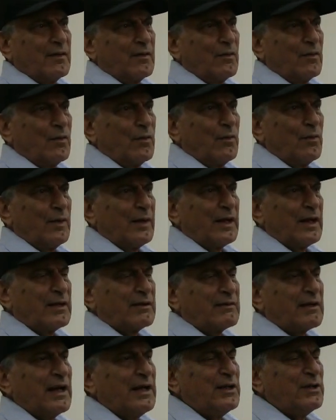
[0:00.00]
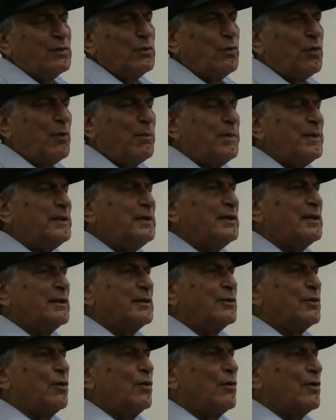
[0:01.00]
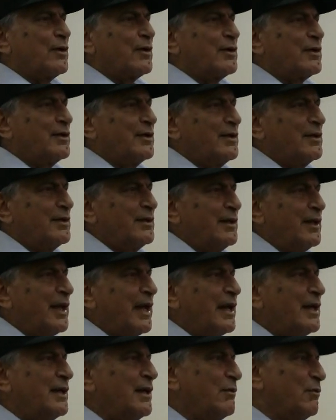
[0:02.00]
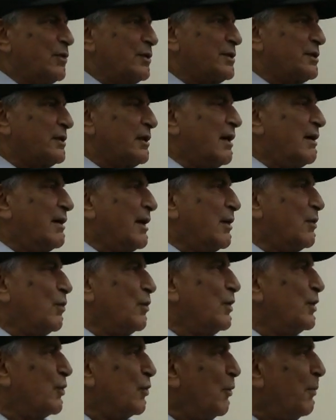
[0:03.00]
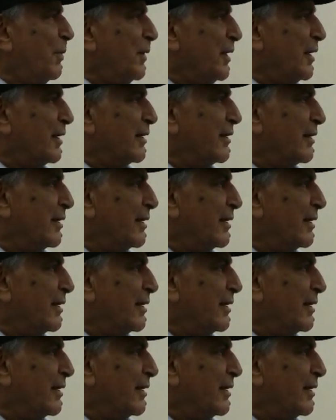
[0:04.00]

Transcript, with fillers: So when I tried to open the door, the handle was stuck. I couldn't open it.